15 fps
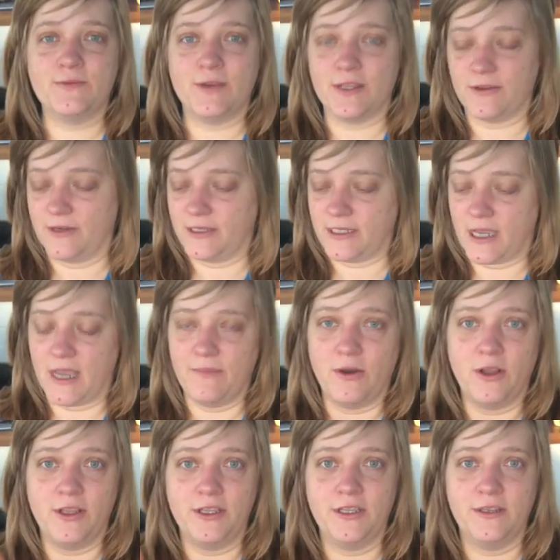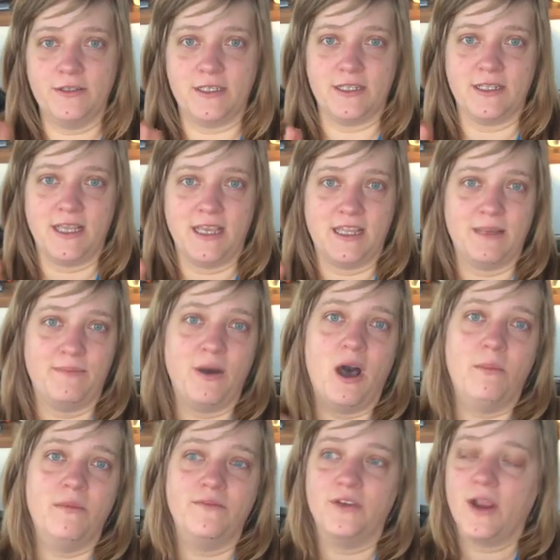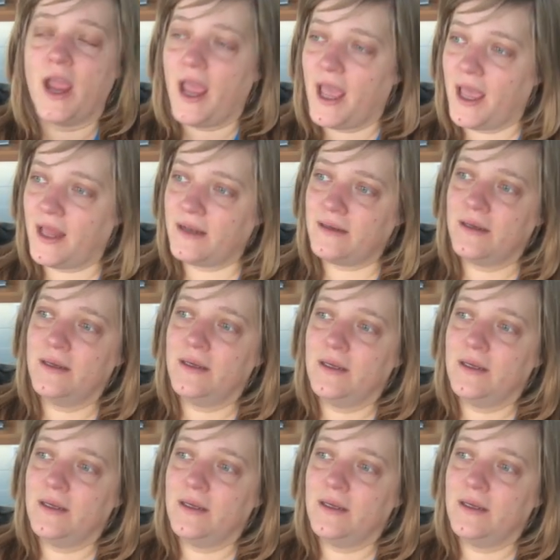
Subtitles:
whether it's eyeballing using like the palm of your hand,